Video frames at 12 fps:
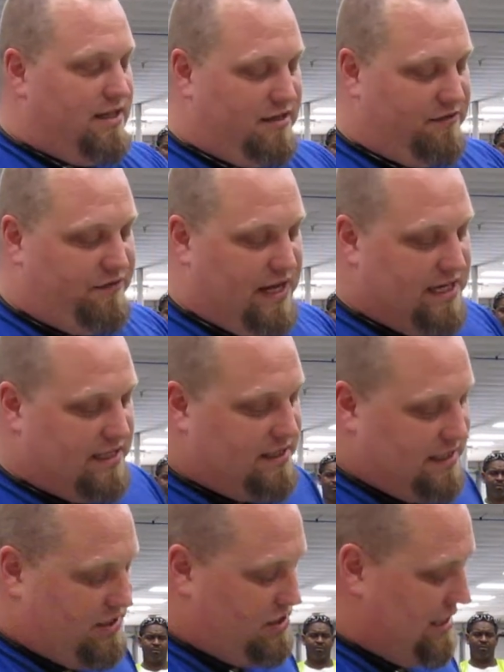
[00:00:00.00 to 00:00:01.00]
The face
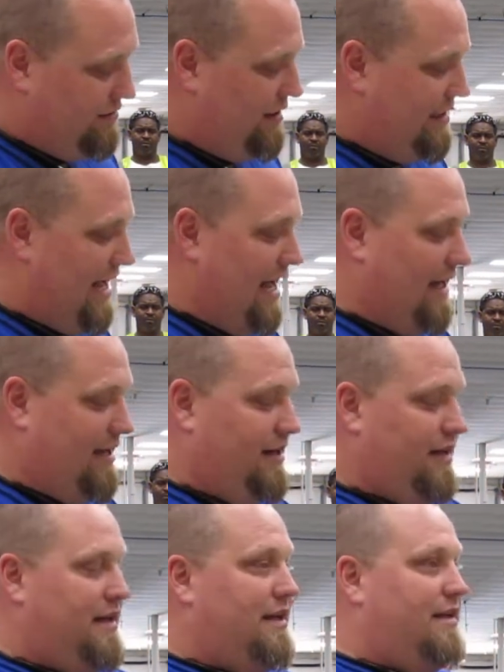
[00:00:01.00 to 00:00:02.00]
is generally not
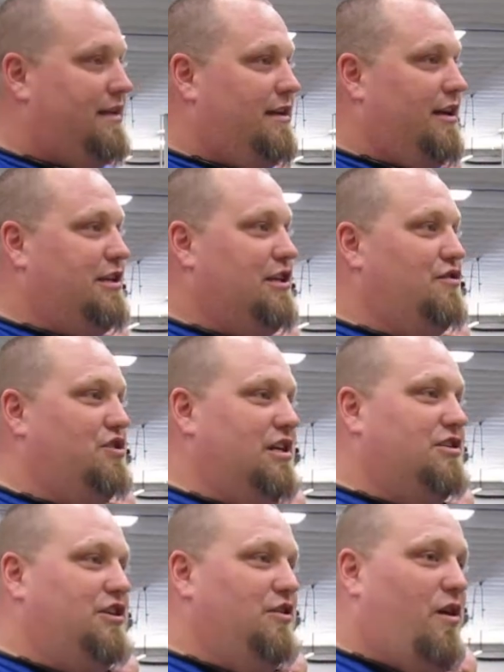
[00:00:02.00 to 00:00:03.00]
a huge
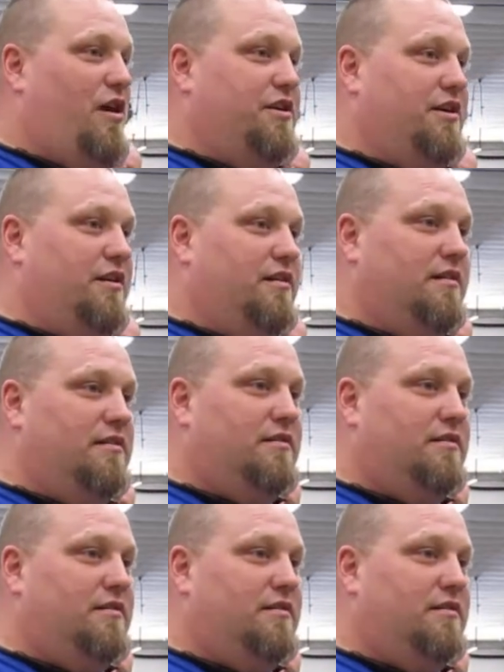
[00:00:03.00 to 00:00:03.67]
issue on your